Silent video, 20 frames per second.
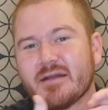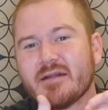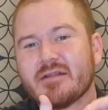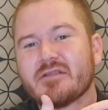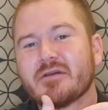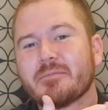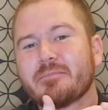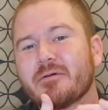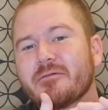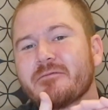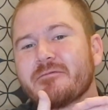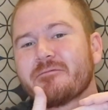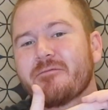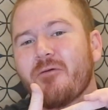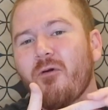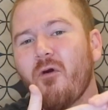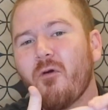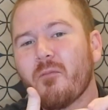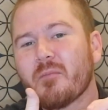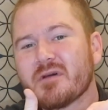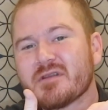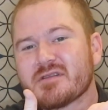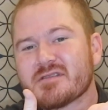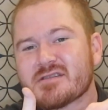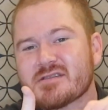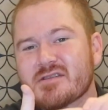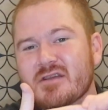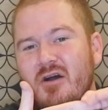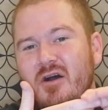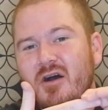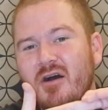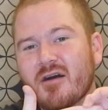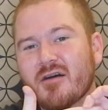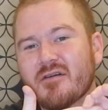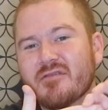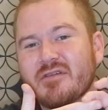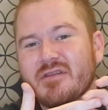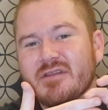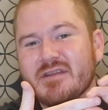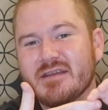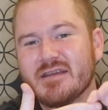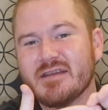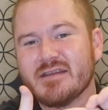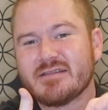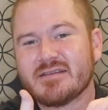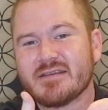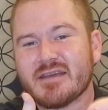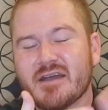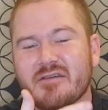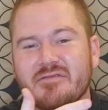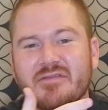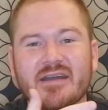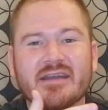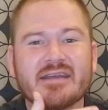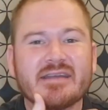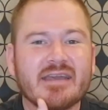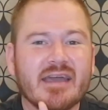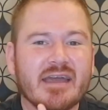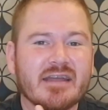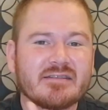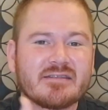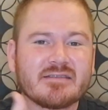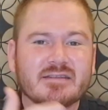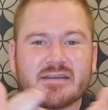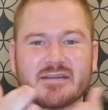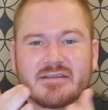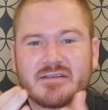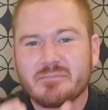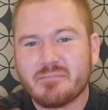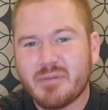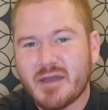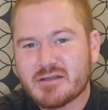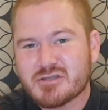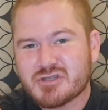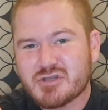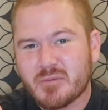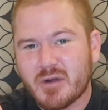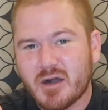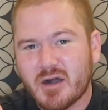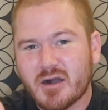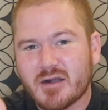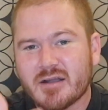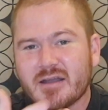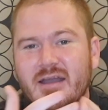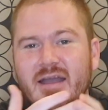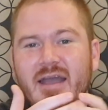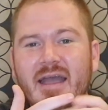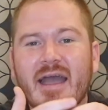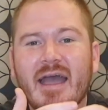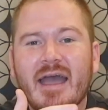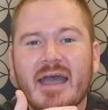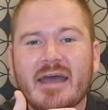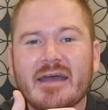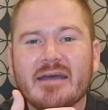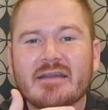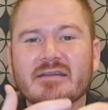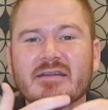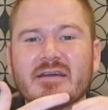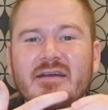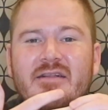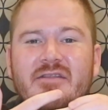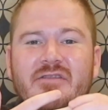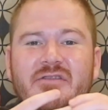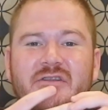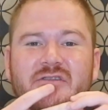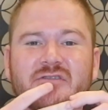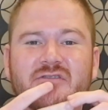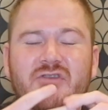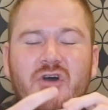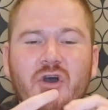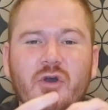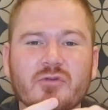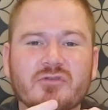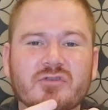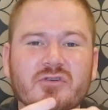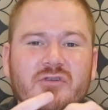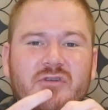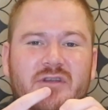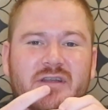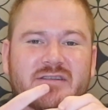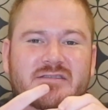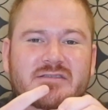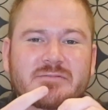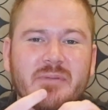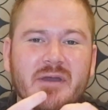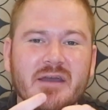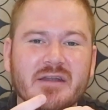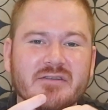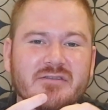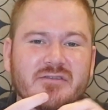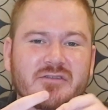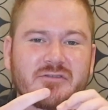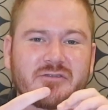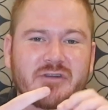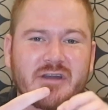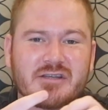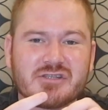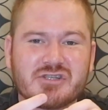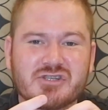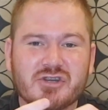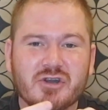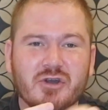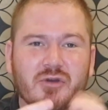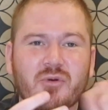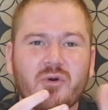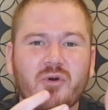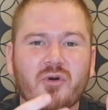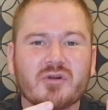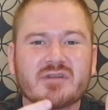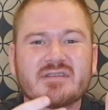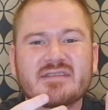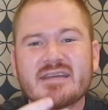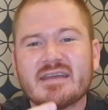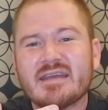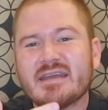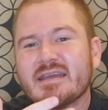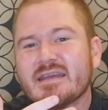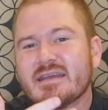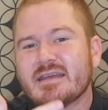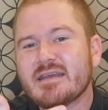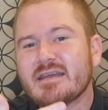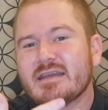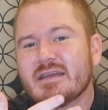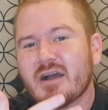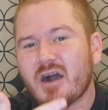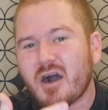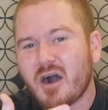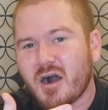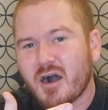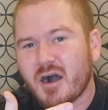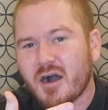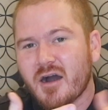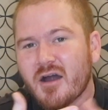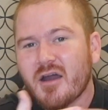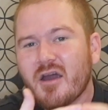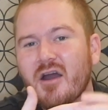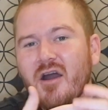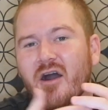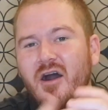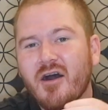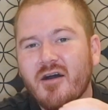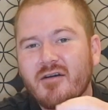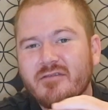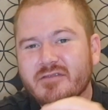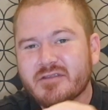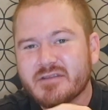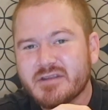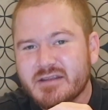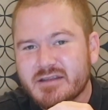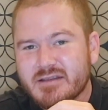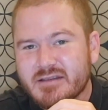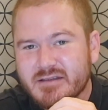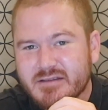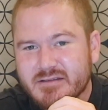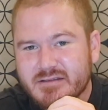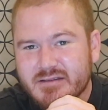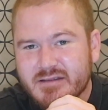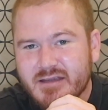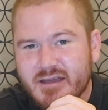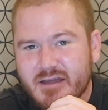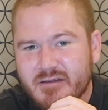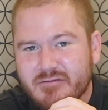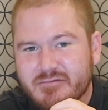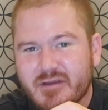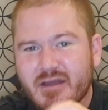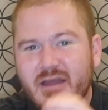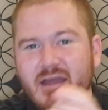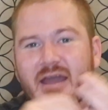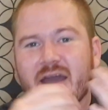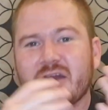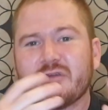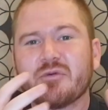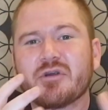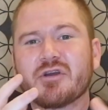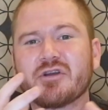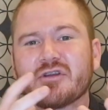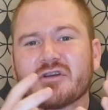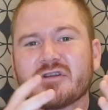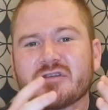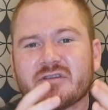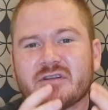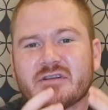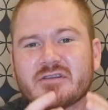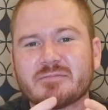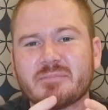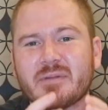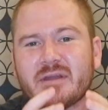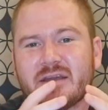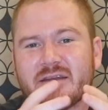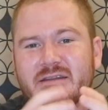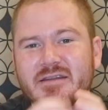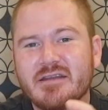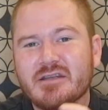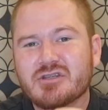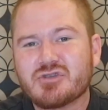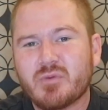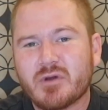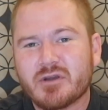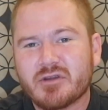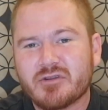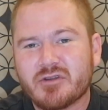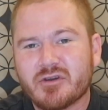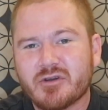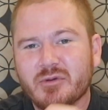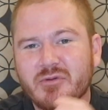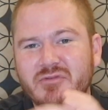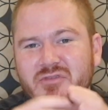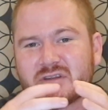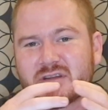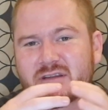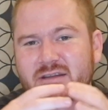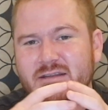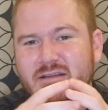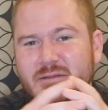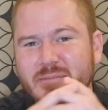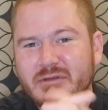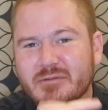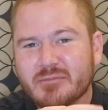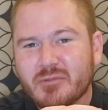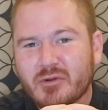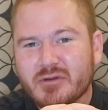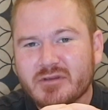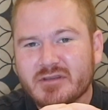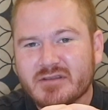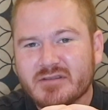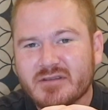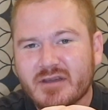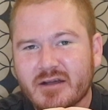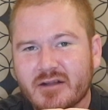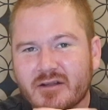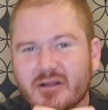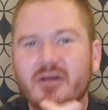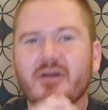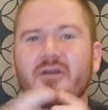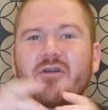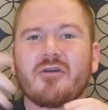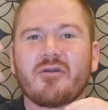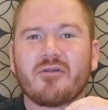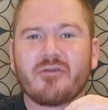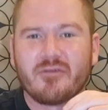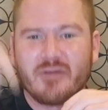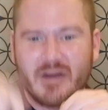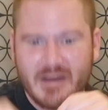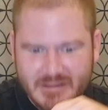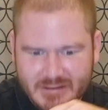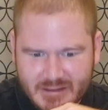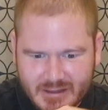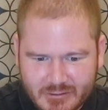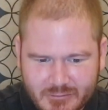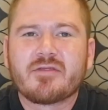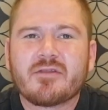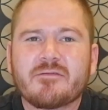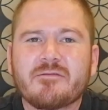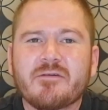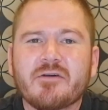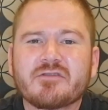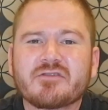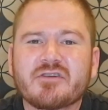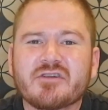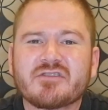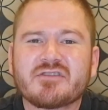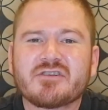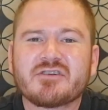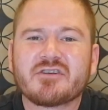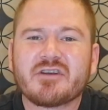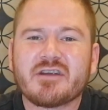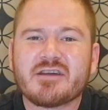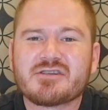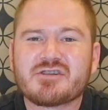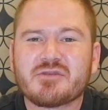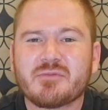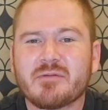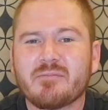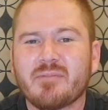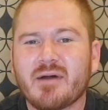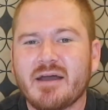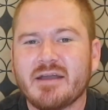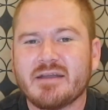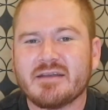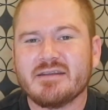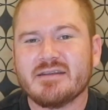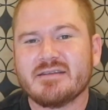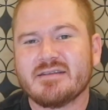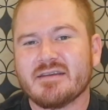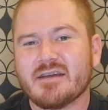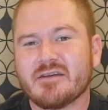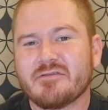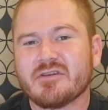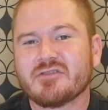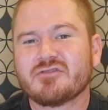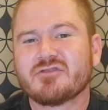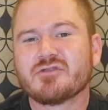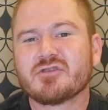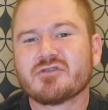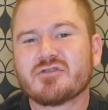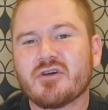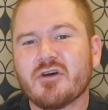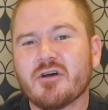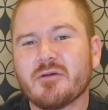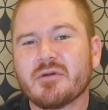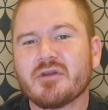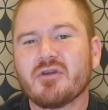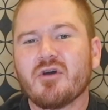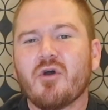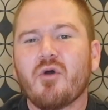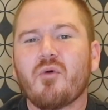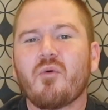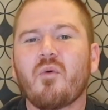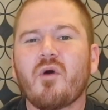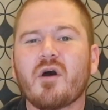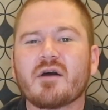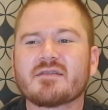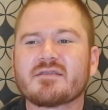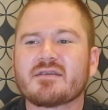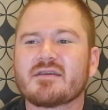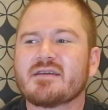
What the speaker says: the performance of the ETF against its benchmark, and the total expense ratio or TER of the ETF. And we're going to explain each one of those in a little bit more detail right now. The first consideration when buying an ETF is to determine what